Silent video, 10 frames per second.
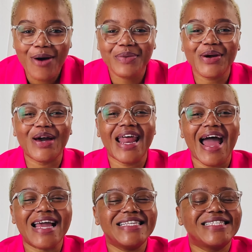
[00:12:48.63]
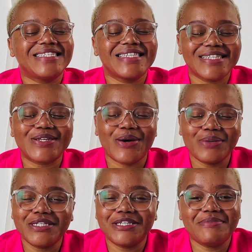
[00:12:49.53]
it's just
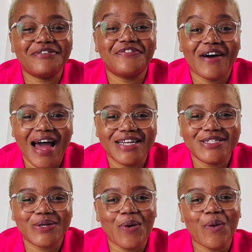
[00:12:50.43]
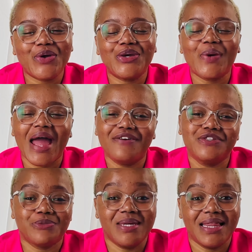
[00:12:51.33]
going to be fun. So you have
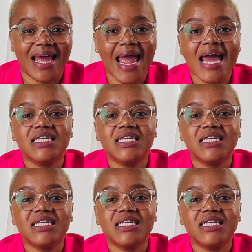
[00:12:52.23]
to be there.